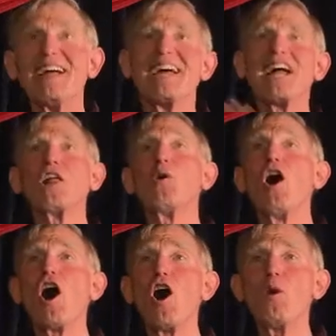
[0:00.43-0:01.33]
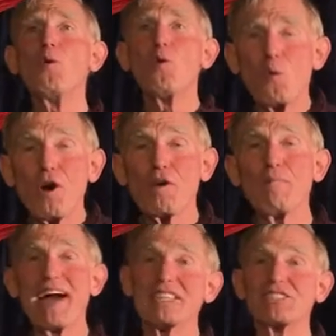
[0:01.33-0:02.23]
Hello all, welcome
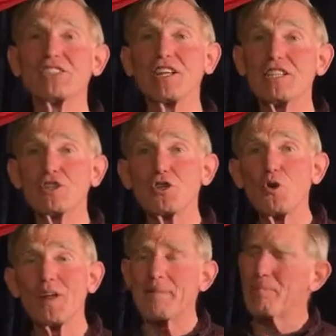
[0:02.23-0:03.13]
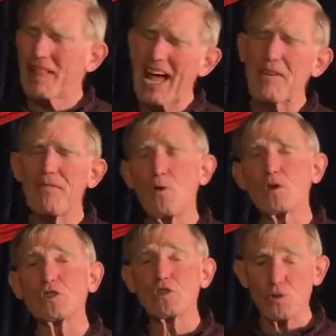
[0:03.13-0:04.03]
back to Sunday School at Black
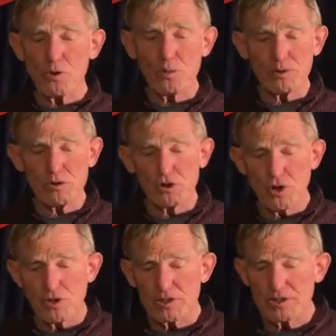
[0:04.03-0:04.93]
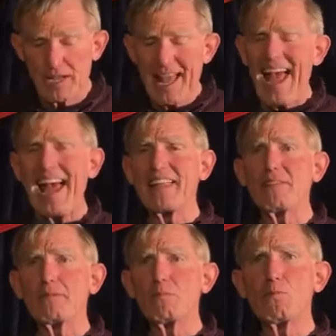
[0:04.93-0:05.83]
Forest Lutheran Church.
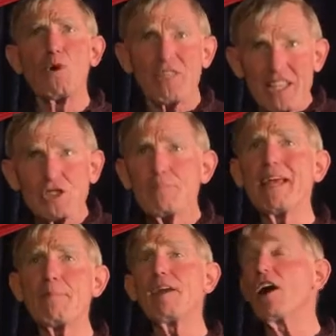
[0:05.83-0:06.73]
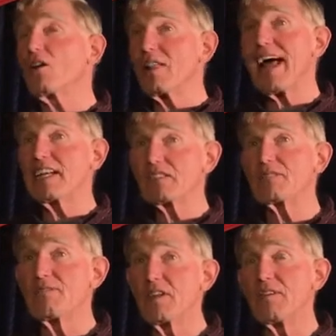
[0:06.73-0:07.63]
And well, this may be our last
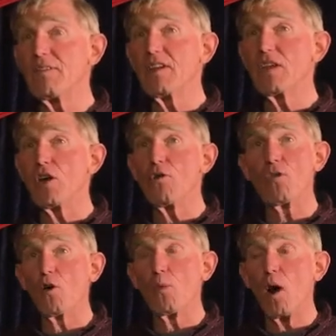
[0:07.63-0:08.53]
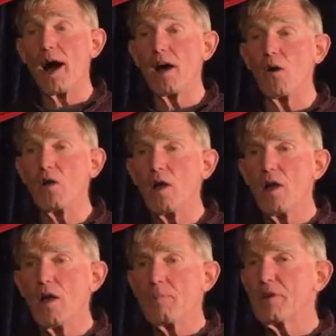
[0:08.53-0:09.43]
video for a while
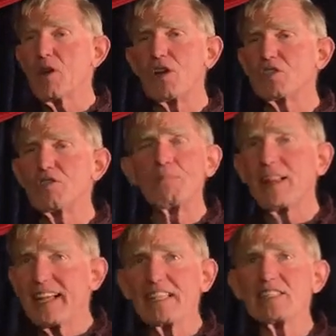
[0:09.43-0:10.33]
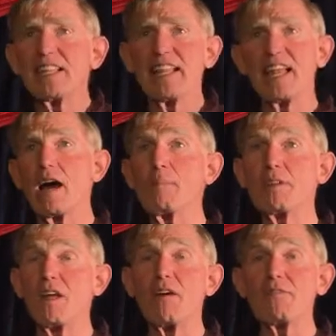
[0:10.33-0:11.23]
because the plague is letting up
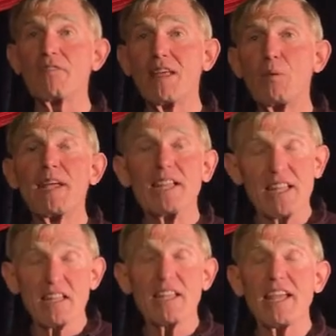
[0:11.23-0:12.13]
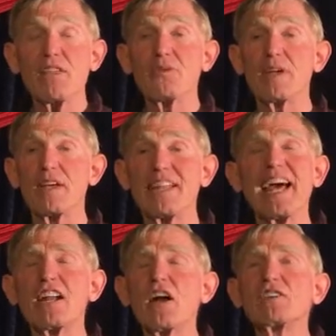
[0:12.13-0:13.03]
enough that we can get together again
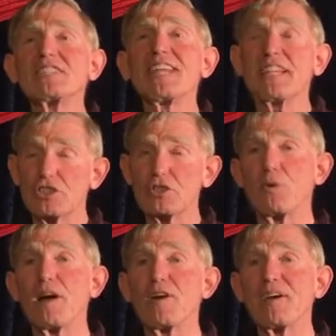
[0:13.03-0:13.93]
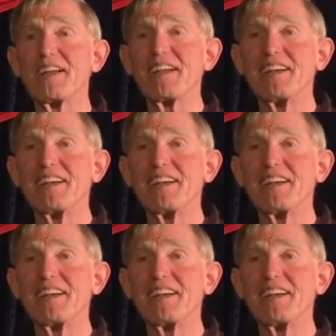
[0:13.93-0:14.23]
at our sanctuary.